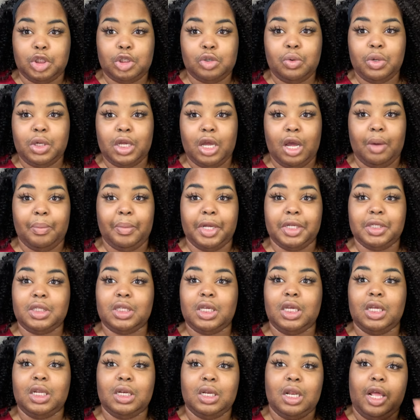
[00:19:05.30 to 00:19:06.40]
showing y'all my
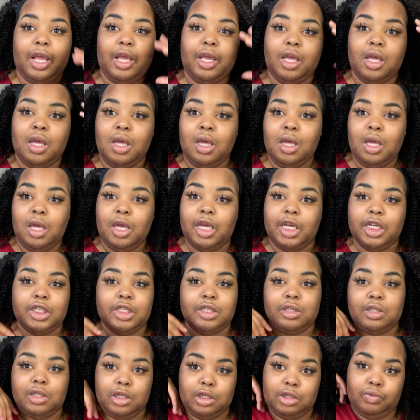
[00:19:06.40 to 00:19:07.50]
skin. Like, it
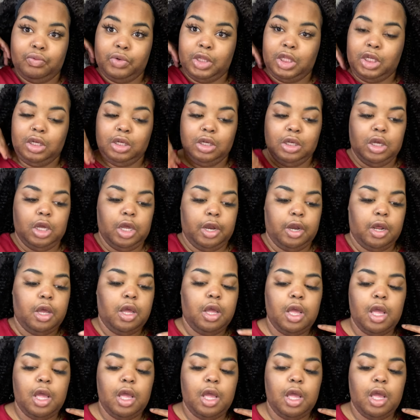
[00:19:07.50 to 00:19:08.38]
just looked really good.